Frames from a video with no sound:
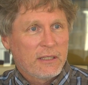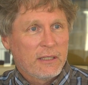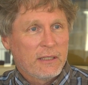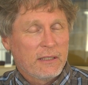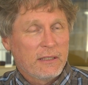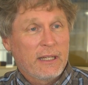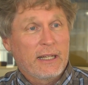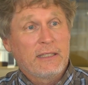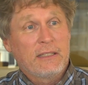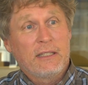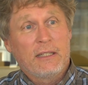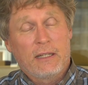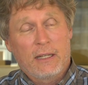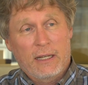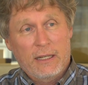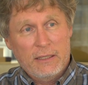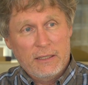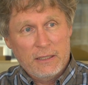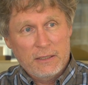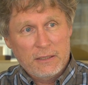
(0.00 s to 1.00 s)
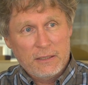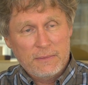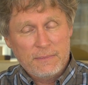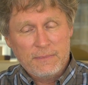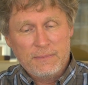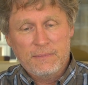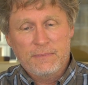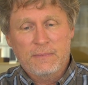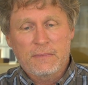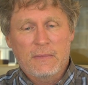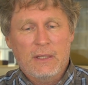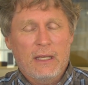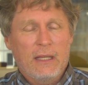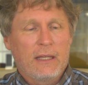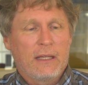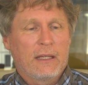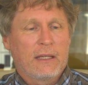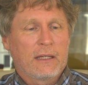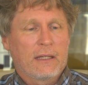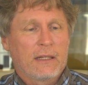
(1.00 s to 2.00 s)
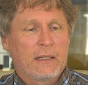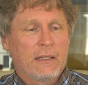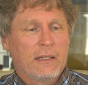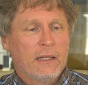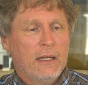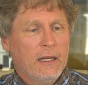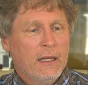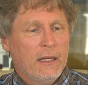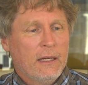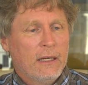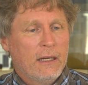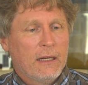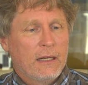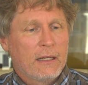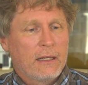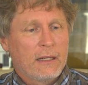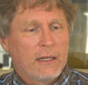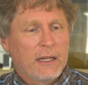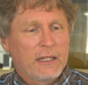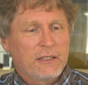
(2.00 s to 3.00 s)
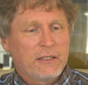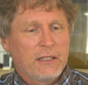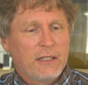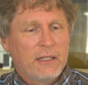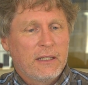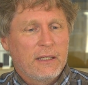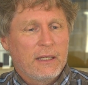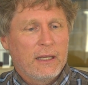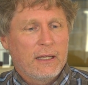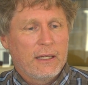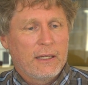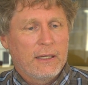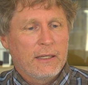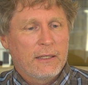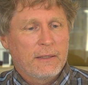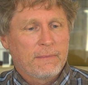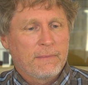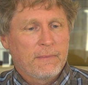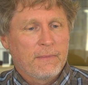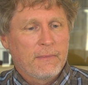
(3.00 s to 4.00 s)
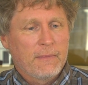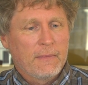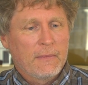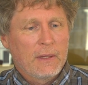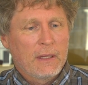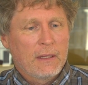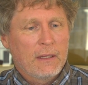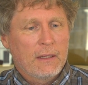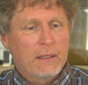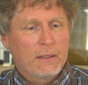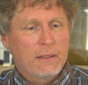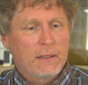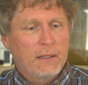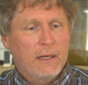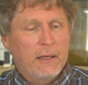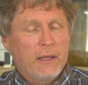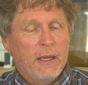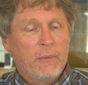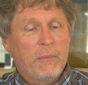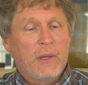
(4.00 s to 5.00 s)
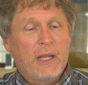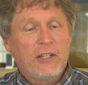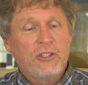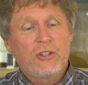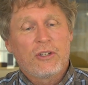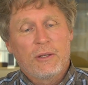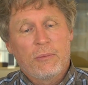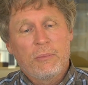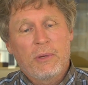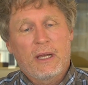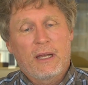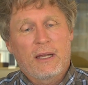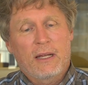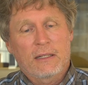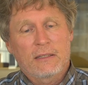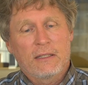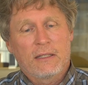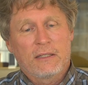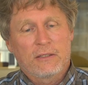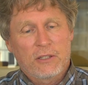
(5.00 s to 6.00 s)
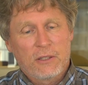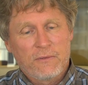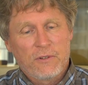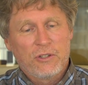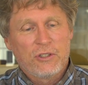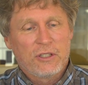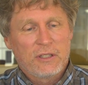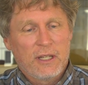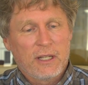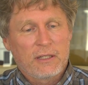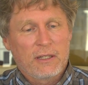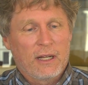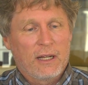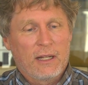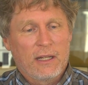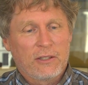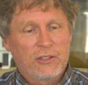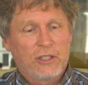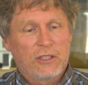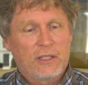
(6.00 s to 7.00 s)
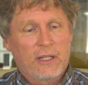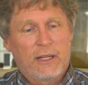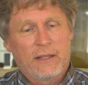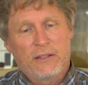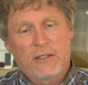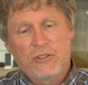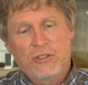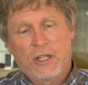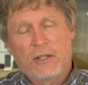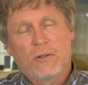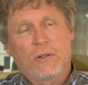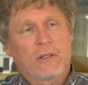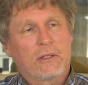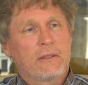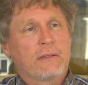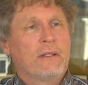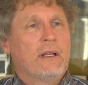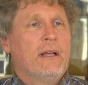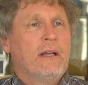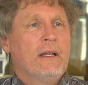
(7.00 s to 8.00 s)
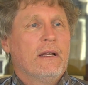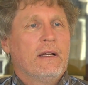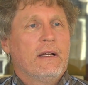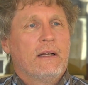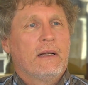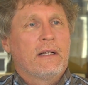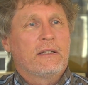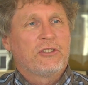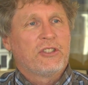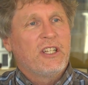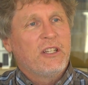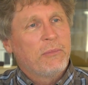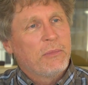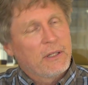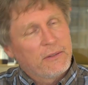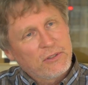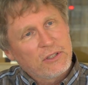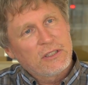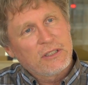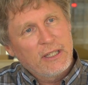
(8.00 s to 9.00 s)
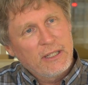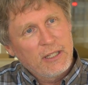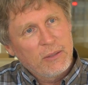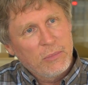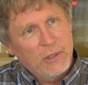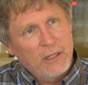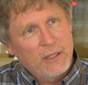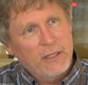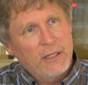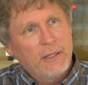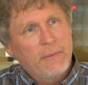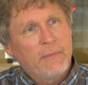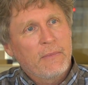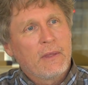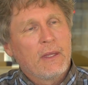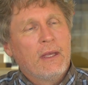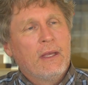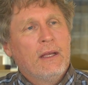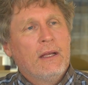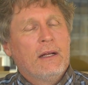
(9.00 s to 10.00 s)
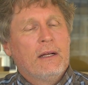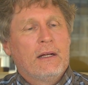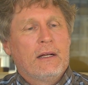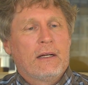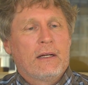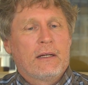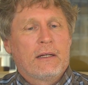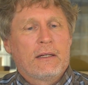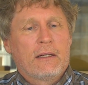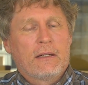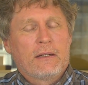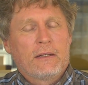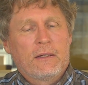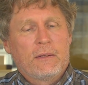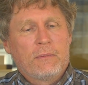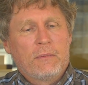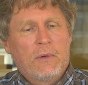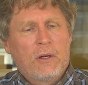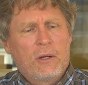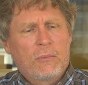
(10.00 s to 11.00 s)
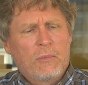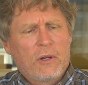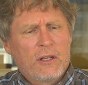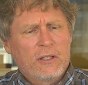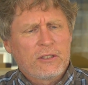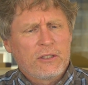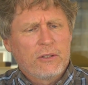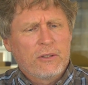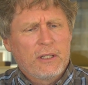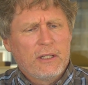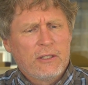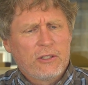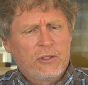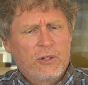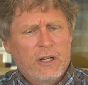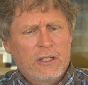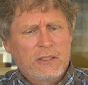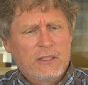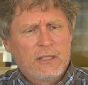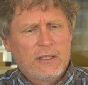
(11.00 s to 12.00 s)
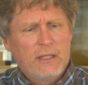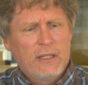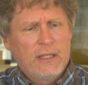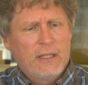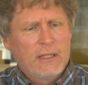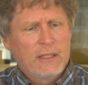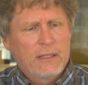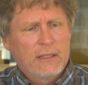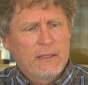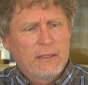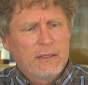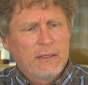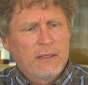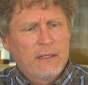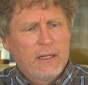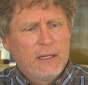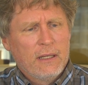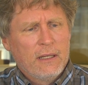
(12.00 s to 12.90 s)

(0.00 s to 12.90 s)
the 1990s, and I see a major impact on converging technologies on the general achievement of sustainability. I'm also interested in